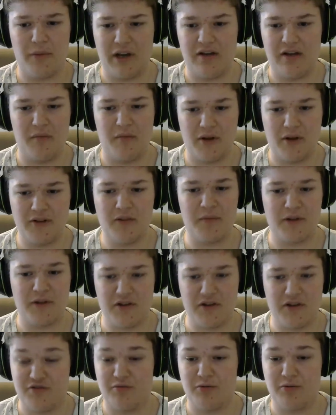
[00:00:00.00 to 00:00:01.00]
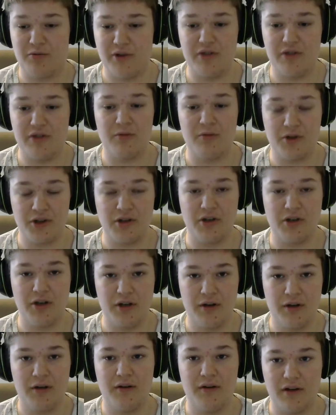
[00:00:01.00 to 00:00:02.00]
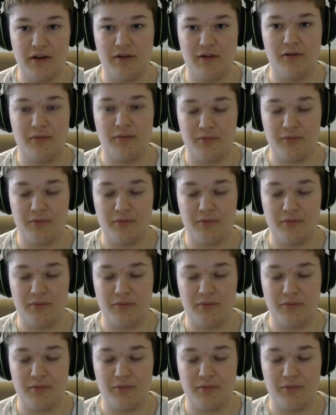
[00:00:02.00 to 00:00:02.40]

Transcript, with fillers: the beta. The multiplayer is really, really good. It,